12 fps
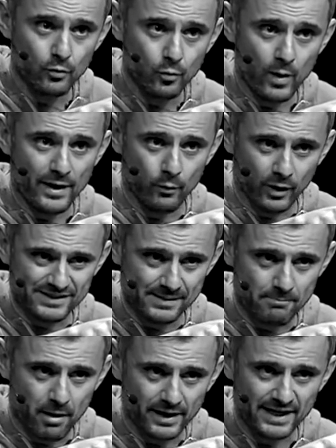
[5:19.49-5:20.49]
When it
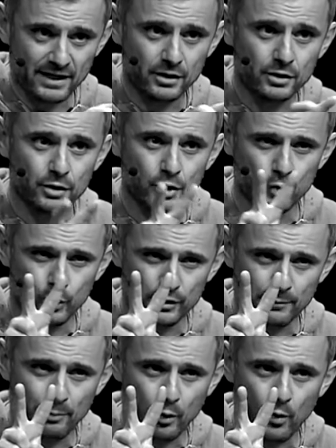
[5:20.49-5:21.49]
wasn't money, you were
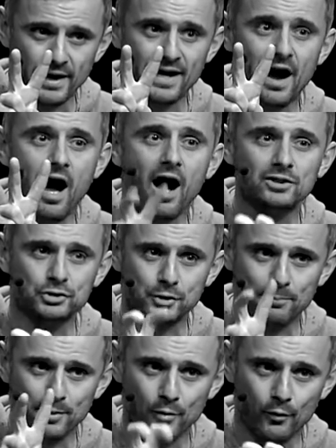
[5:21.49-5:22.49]
deploying
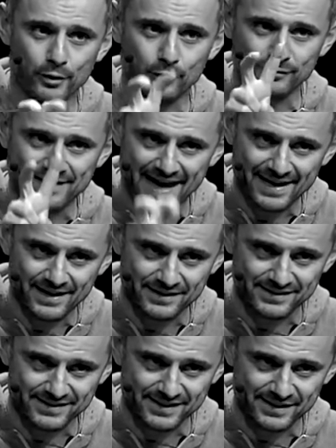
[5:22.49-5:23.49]
entrepreneurial
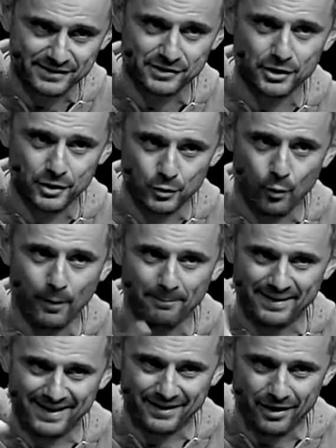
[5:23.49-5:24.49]
tendencies. You weren't
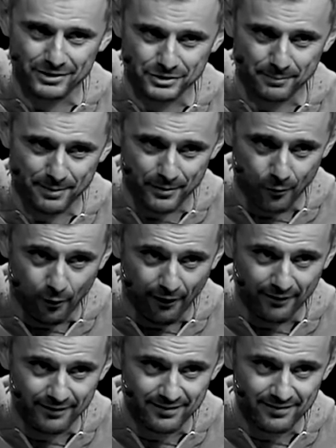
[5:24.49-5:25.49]
being an
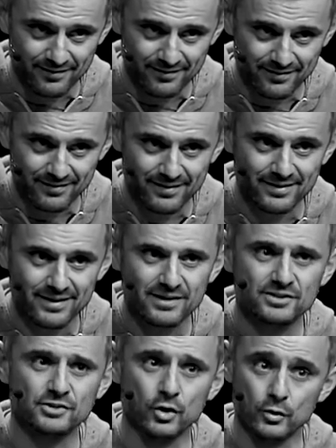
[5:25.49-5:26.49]
entrepreneur.
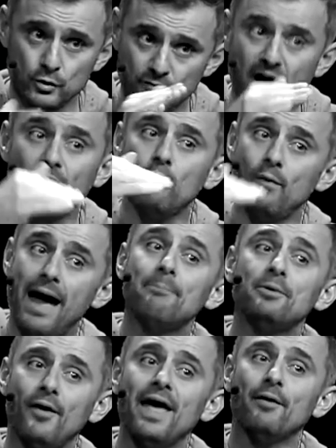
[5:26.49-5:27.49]
So you've got to
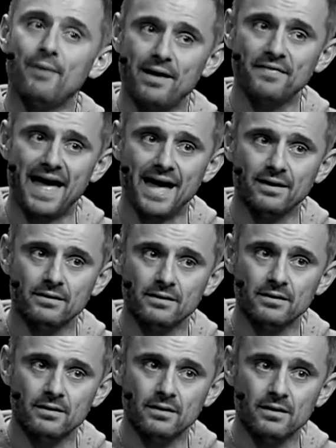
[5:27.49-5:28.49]
wrap your head around that.
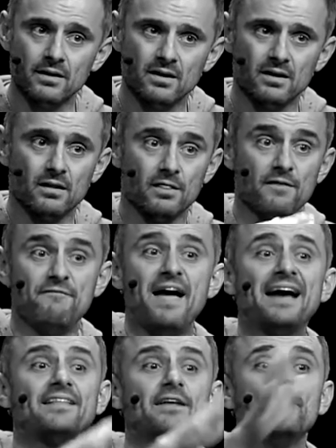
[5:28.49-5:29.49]
The
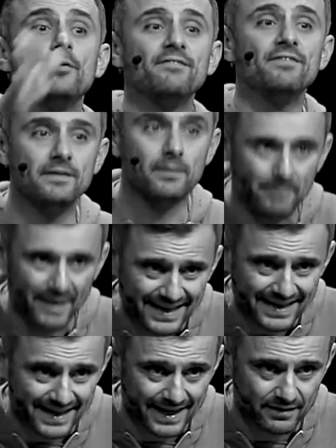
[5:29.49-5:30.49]
fact that you're even
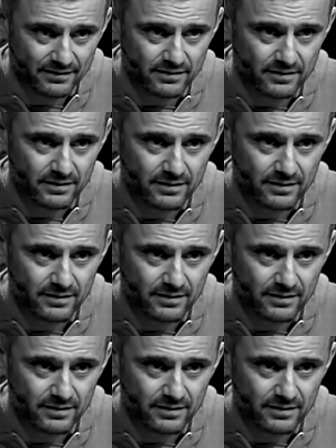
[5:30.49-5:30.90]
debating it.